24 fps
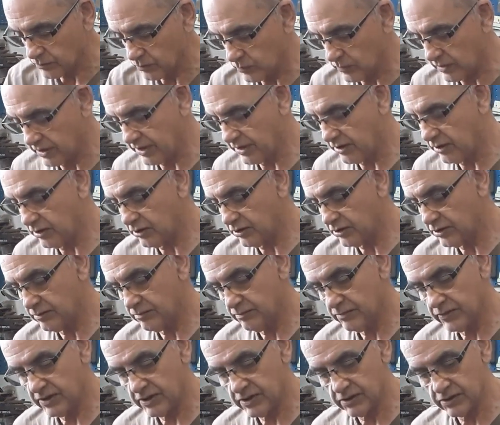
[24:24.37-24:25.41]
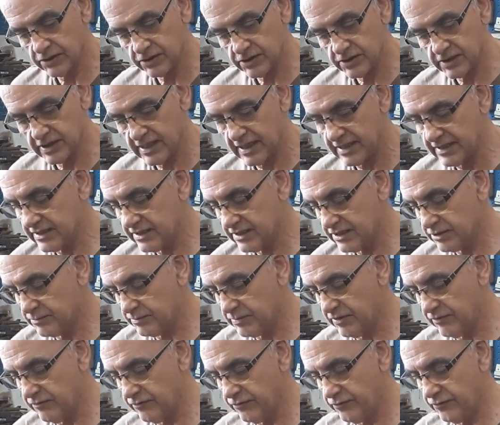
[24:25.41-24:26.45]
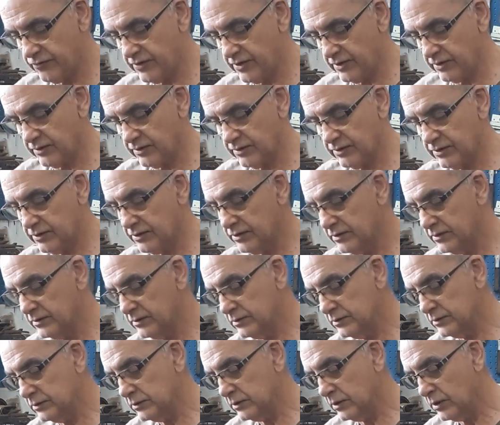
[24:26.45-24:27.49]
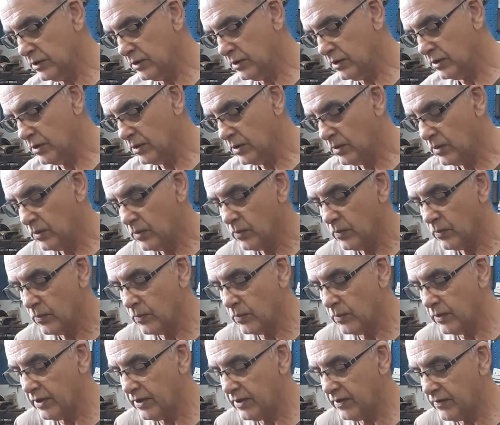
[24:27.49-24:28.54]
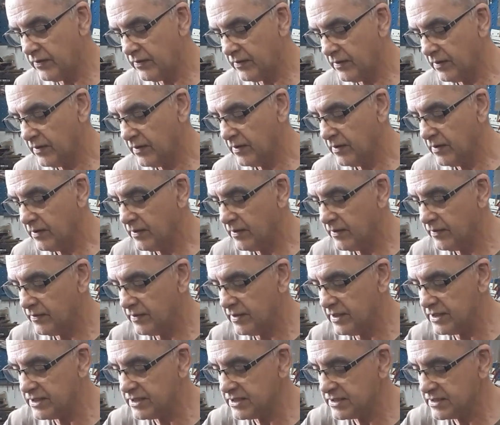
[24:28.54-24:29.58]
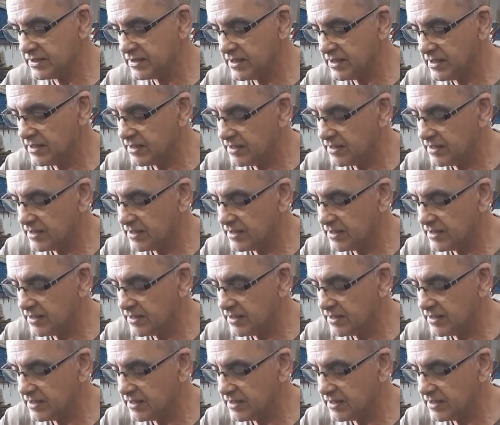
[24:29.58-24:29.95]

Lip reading: Why not? Because that is filled with this